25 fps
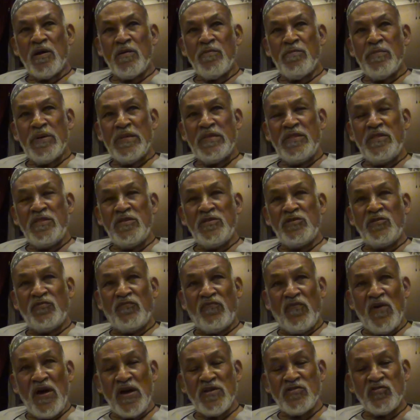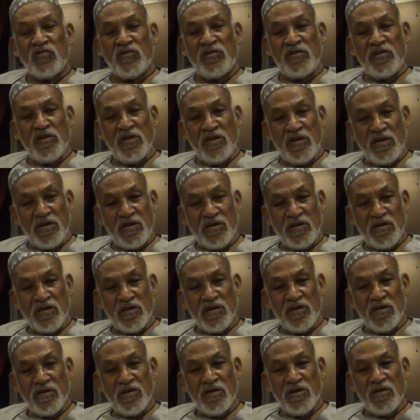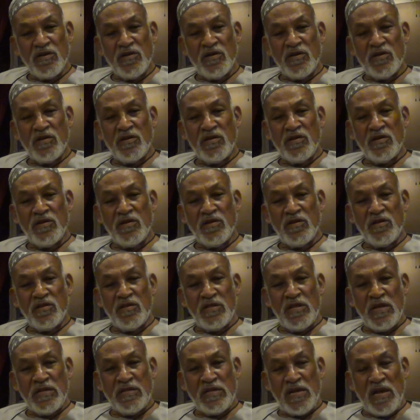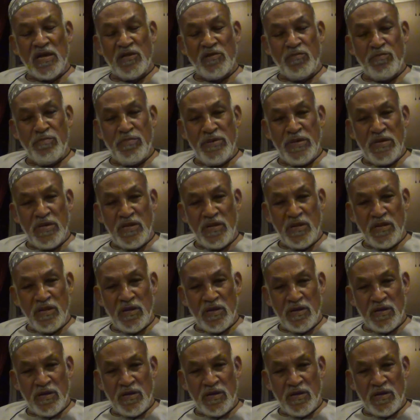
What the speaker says: But this fasting that had been